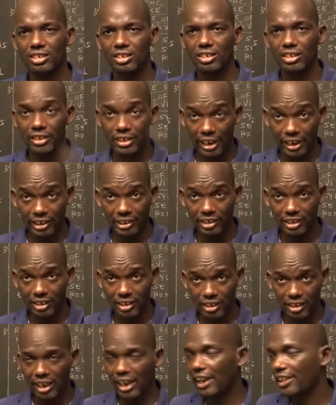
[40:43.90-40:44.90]
Right?
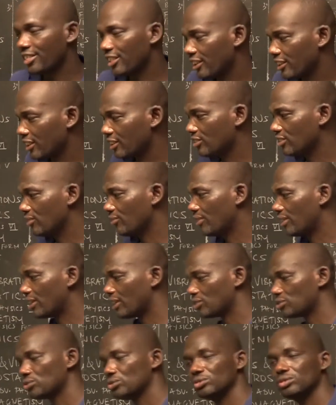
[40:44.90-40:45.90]
I think that you've
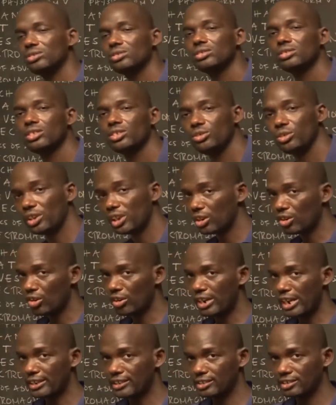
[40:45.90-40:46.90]
understood. You can
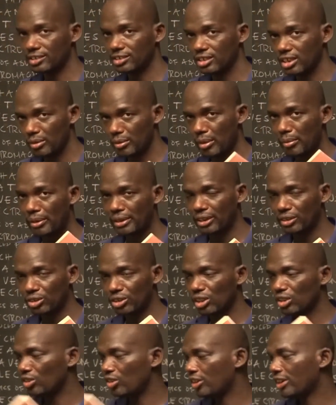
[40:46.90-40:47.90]
order this. Remember that you
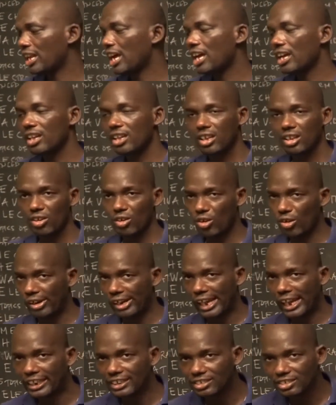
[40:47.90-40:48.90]
can order
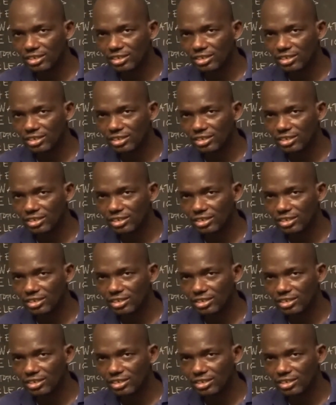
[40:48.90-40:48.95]
online.